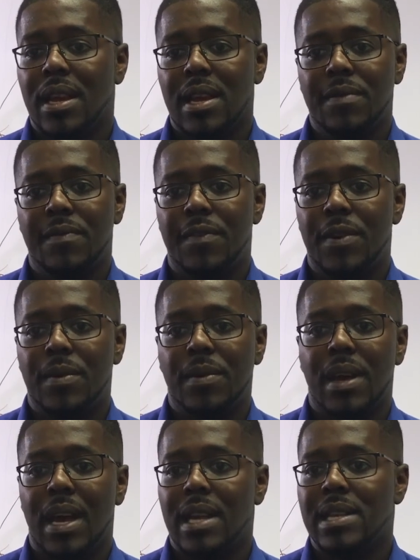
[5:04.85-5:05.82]

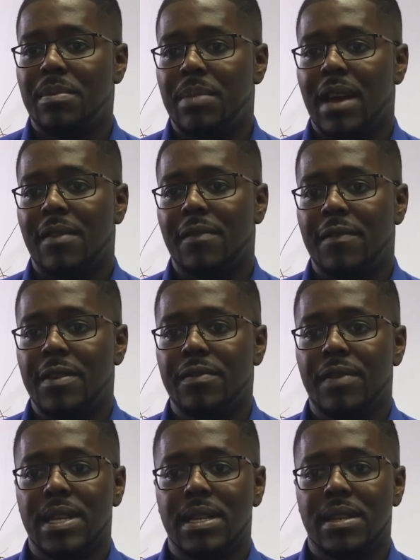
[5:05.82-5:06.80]

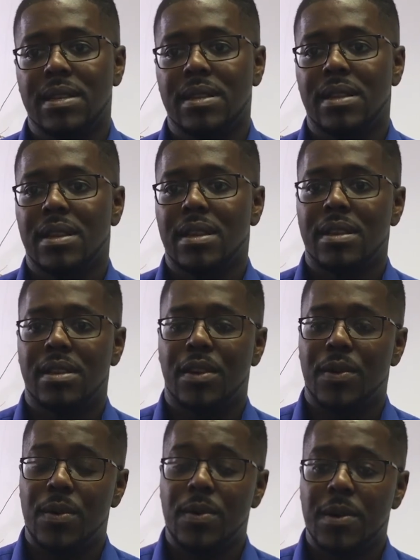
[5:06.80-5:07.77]

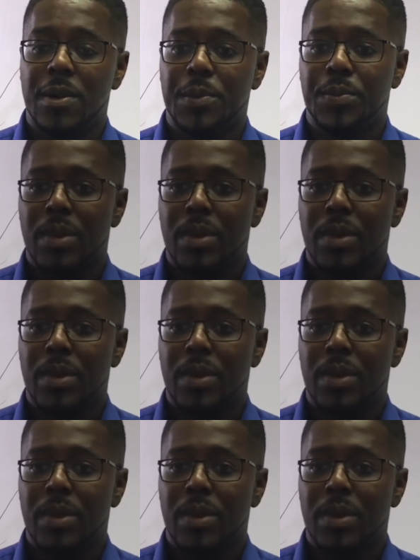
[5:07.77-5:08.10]
info@blackfundraisers.org,